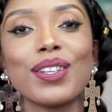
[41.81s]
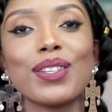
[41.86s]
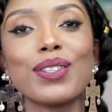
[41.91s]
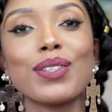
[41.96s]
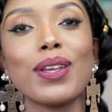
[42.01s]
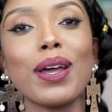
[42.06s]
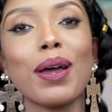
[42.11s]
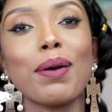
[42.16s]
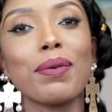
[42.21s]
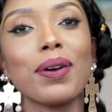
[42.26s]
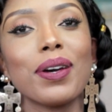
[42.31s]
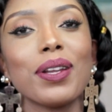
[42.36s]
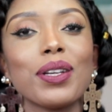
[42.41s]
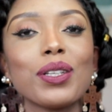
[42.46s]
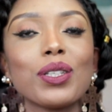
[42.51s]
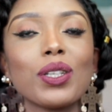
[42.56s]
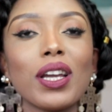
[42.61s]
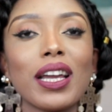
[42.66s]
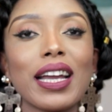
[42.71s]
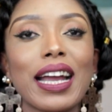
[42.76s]
So I'm
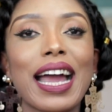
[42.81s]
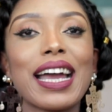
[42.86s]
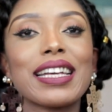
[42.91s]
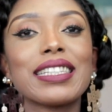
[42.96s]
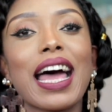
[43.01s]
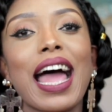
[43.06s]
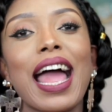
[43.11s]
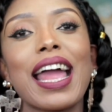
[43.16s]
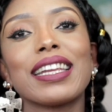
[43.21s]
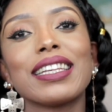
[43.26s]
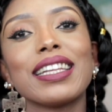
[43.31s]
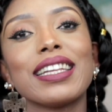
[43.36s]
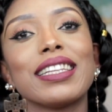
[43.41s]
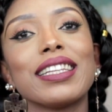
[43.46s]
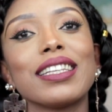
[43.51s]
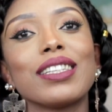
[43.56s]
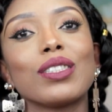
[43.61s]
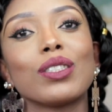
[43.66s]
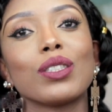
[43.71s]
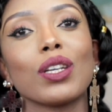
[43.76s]
going to show you guys how I
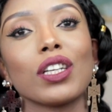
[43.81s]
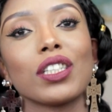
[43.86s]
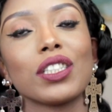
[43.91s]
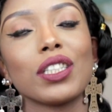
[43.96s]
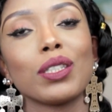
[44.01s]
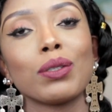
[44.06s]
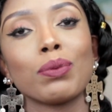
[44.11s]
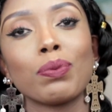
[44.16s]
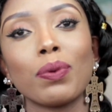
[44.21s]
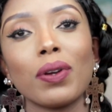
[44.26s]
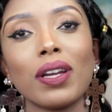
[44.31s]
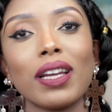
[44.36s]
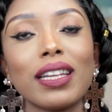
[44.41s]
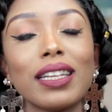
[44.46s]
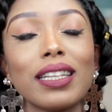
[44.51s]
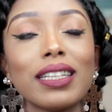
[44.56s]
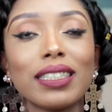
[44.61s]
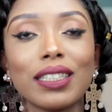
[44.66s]
did this Duchess braid.